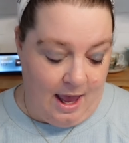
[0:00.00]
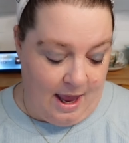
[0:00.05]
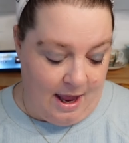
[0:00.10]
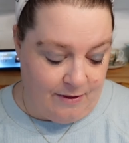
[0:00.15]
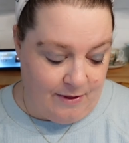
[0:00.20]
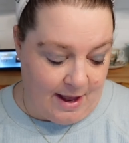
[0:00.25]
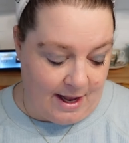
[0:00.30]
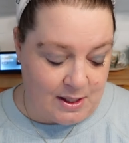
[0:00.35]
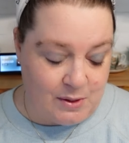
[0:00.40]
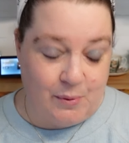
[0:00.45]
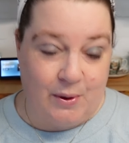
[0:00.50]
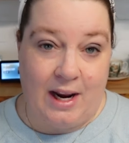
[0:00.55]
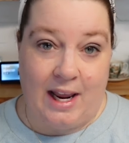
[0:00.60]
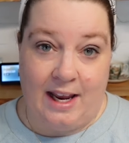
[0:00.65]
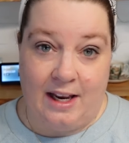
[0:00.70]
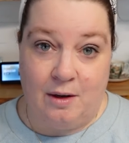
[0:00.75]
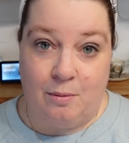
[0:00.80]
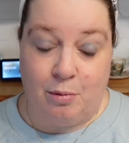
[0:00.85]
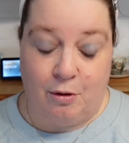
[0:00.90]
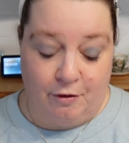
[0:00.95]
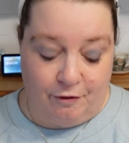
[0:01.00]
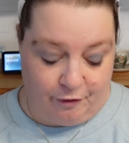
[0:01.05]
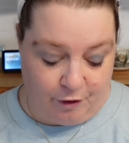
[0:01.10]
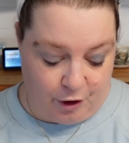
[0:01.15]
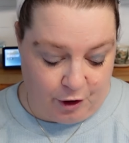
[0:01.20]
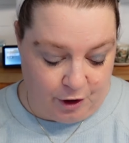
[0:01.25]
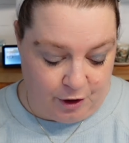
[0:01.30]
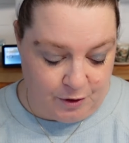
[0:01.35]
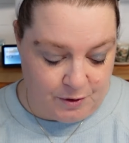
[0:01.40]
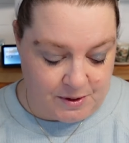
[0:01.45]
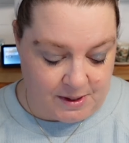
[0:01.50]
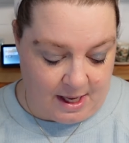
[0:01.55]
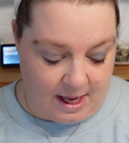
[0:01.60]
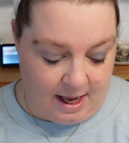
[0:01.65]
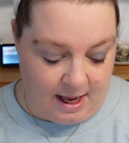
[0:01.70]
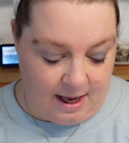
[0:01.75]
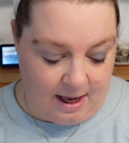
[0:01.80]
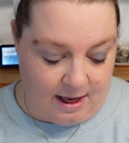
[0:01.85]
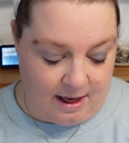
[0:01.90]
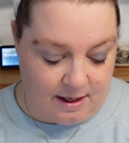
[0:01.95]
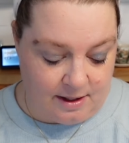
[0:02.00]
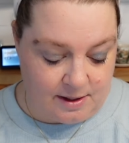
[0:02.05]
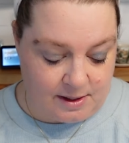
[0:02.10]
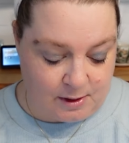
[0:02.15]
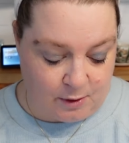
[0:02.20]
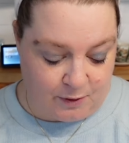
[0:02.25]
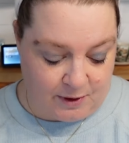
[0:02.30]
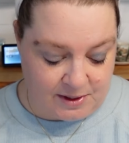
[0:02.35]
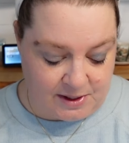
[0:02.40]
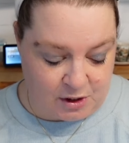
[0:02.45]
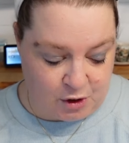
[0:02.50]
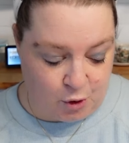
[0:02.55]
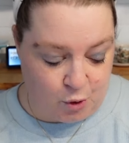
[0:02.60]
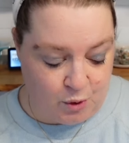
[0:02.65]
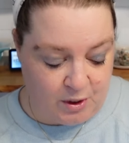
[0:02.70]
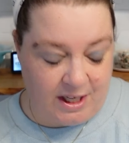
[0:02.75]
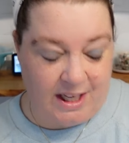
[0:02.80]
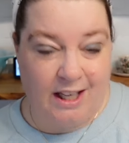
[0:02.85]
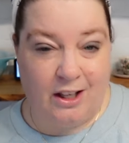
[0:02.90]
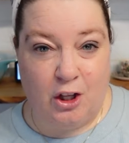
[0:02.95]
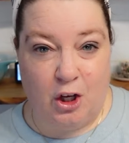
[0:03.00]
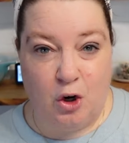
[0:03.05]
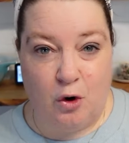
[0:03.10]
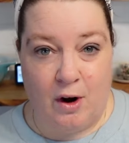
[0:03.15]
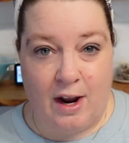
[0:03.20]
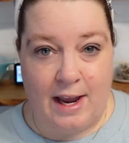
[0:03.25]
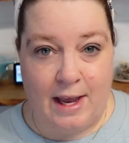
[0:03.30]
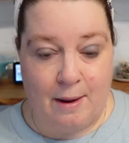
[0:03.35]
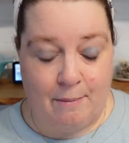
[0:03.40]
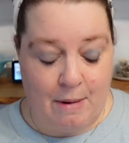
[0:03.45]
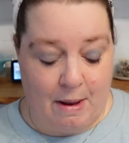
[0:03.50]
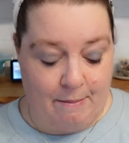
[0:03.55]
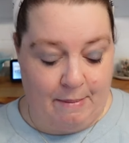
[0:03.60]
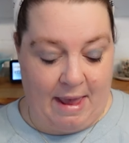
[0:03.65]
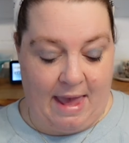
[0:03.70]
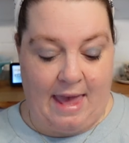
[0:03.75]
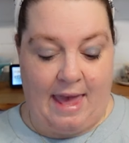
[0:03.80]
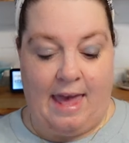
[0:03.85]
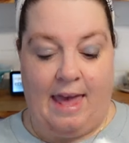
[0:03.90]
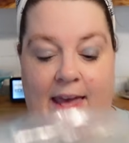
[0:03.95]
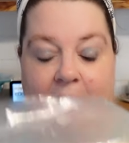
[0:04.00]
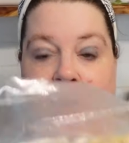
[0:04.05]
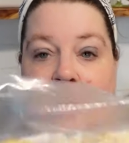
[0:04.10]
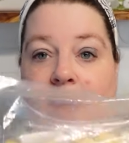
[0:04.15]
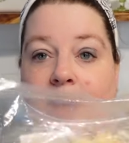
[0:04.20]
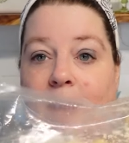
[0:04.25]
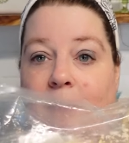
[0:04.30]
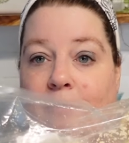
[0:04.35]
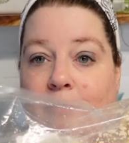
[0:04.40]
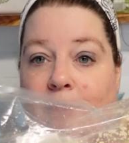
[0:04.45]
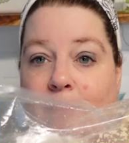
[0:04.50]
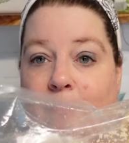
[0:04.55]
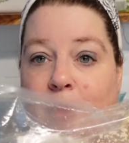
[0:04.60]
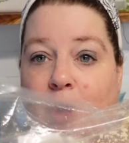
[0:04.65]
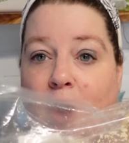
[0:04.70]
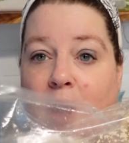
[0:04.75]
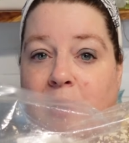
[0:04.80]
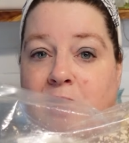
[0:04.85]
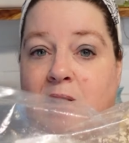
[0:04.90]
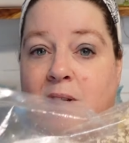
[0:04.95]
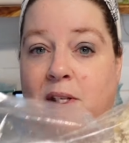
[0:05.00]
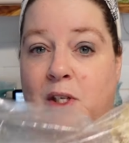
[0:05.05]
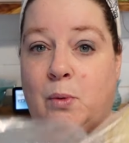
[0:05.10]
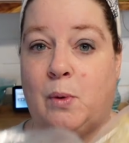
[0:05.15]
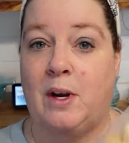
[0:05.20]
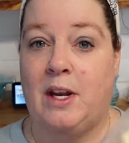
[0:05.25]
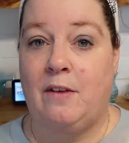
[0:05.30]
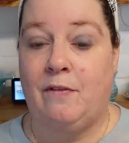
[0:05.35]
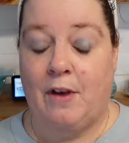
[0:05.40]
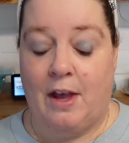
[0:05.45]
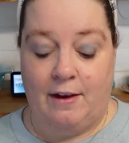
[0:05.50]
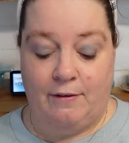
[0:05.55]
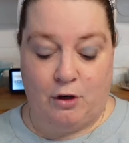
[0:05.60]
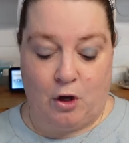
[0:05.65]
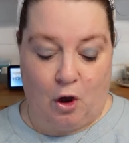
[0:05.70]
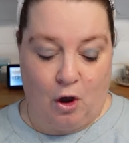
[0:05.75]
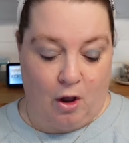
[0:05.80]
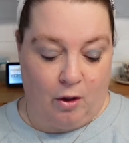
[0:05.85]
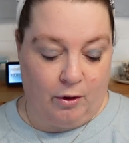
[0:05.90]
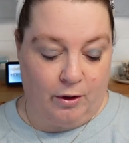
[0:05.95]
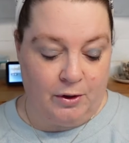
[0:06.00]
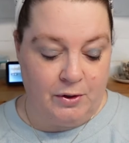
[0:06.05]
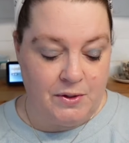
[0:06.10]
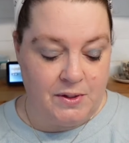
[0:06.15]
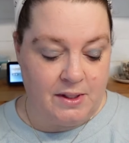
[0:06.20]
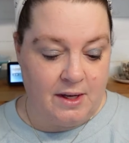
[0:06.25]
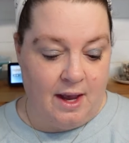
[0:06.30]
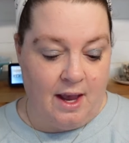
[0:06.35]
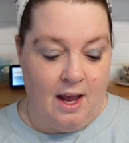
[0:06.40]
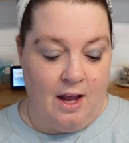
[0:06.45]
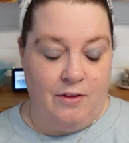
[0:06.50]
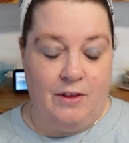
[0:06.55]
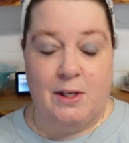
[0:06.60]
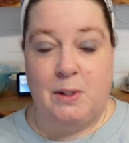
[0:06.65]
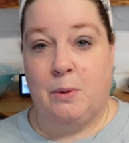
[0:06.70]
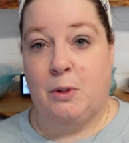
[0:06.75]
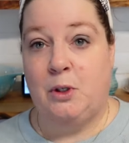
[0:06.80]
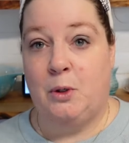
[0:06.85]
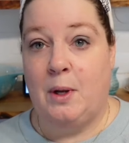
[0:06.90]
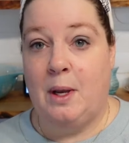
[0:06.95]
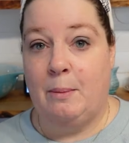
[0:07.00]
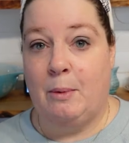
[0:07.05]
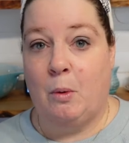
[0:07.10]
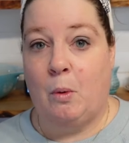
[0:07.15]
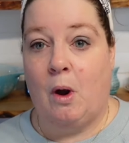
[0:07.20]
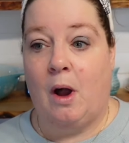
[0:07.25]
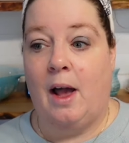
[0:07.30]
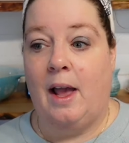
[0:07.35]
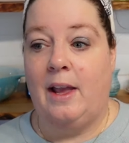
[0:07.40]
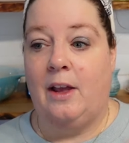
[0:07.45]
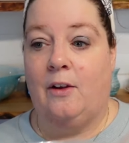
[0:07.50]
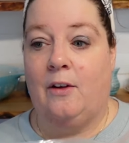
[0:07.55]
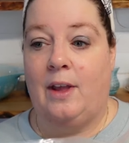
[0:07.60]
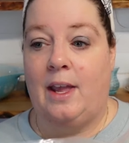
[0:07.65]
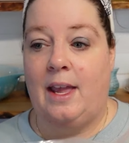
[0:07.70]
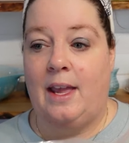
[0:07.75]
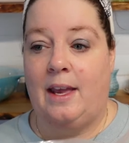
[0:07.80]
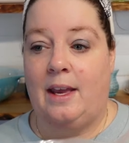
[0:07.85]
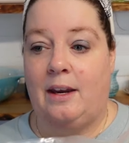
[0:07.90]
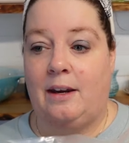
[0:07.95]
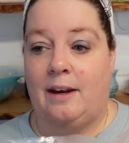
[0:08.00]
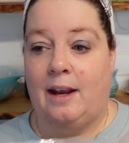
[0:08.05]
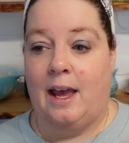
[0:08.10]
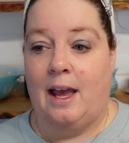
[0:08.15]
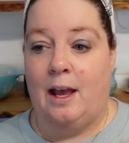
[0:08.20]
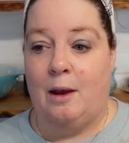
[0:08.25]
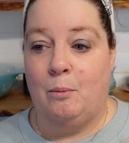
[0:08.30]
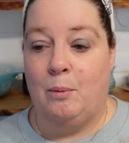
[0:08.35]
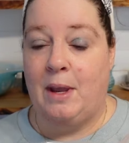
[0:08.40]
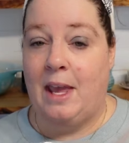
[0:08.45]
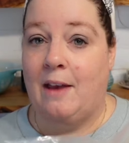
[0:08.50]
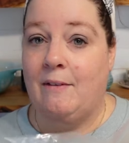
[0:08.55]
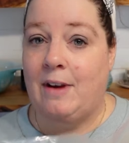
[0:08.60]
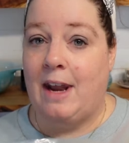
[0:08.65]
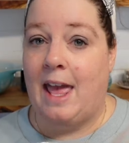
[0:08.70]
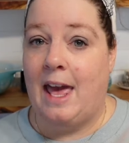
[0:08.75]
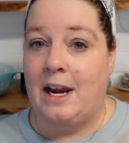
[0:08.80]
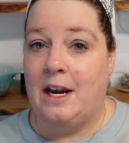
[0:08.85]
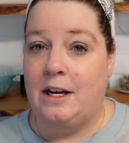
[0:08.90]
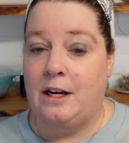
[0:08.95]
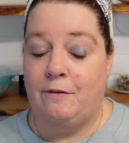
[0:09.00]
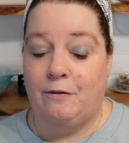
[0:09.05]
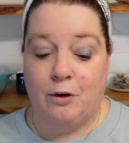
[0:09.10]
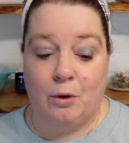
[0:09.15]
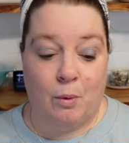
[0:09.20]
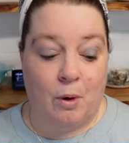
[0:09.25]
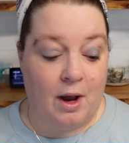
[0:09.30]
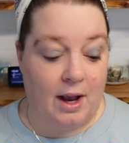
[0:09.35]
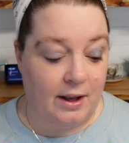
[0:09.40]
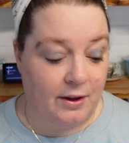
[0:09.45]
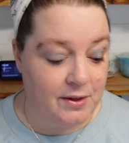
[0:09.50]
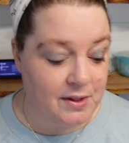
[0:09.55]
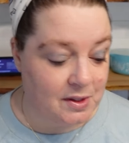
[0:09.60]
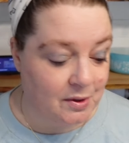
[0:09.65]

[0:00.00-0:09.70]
And that's what Aiden prefers. And so this two kilogram bag of them um, cost us $25. This will do him a while. And um, we haven't had any for a while.